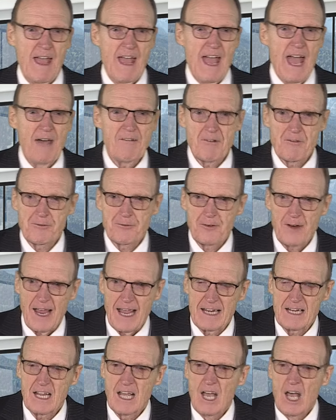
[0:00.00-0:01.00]
I have a
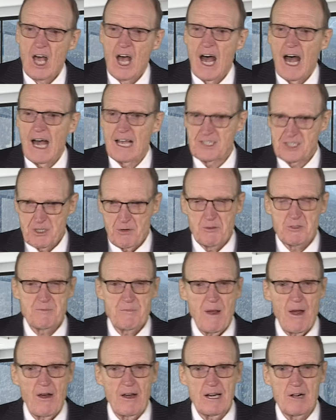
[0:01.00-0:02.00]
friend, she was
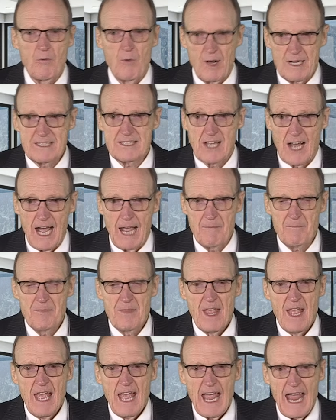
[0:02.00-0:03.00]
married at one time,
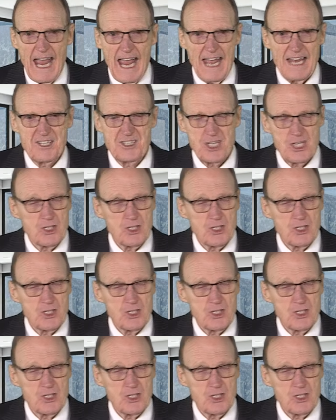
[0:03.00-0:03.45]
and she